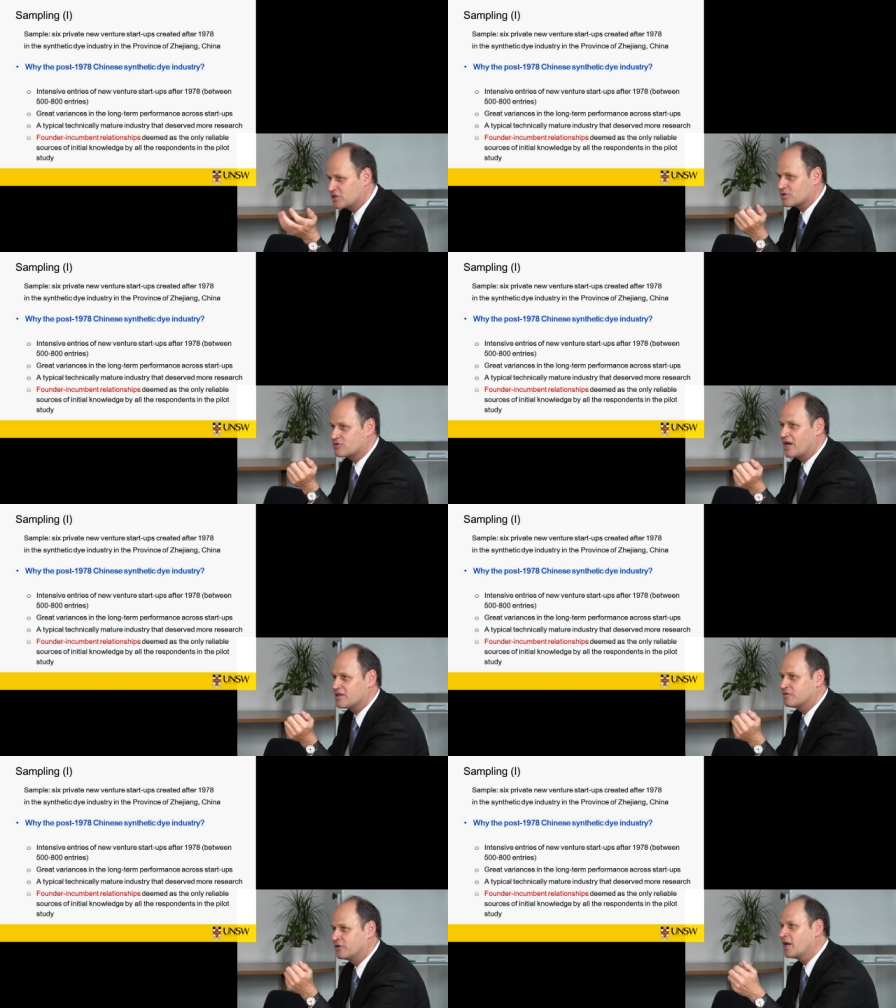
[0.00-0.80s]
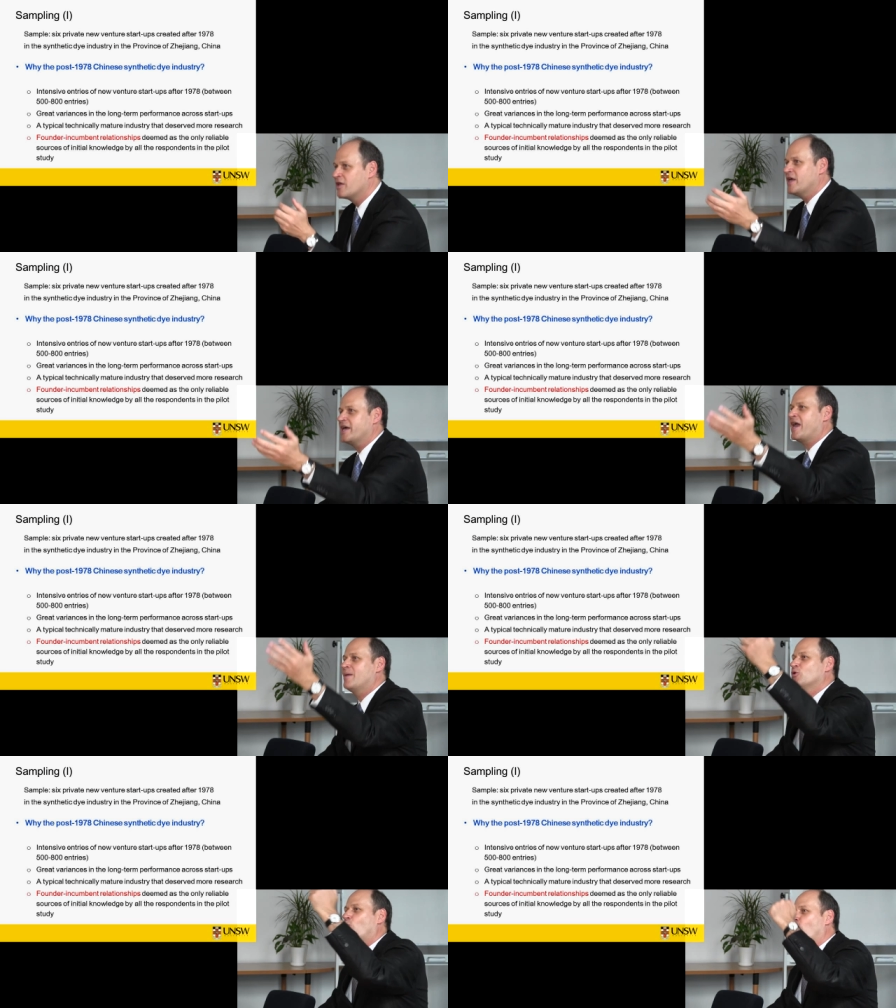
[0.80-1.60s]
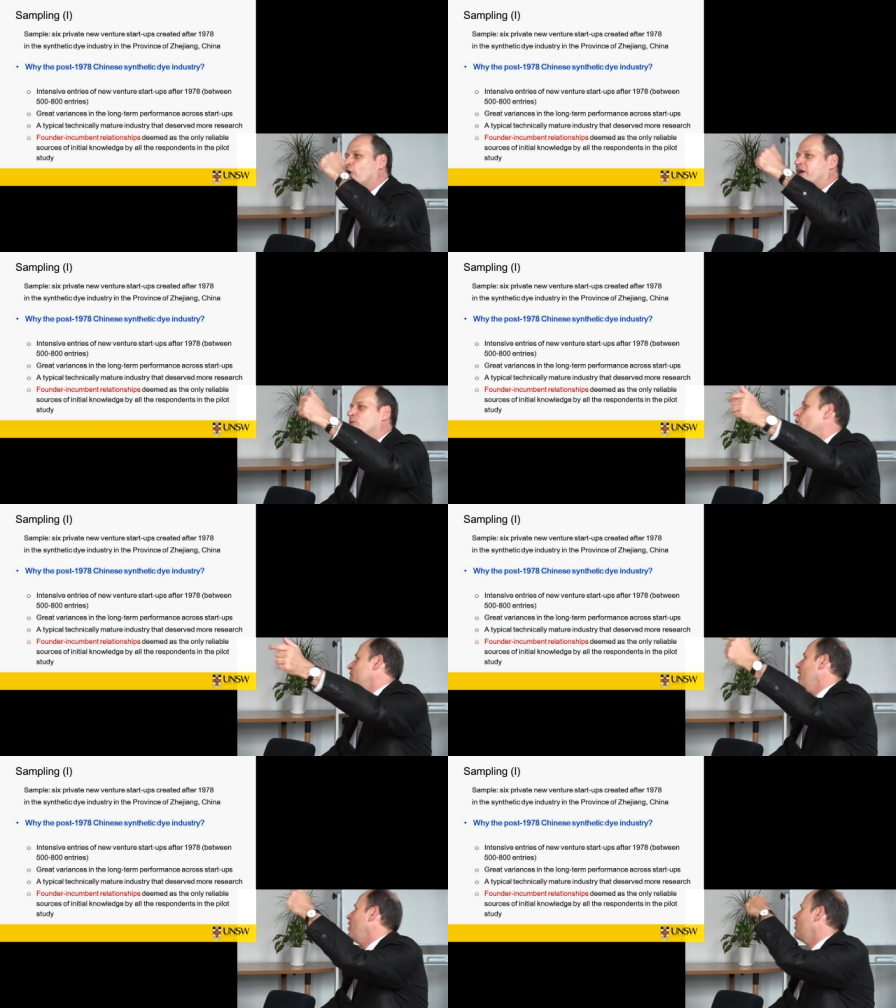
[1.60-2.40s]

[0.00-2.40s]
this was transferred. They came to work and worked in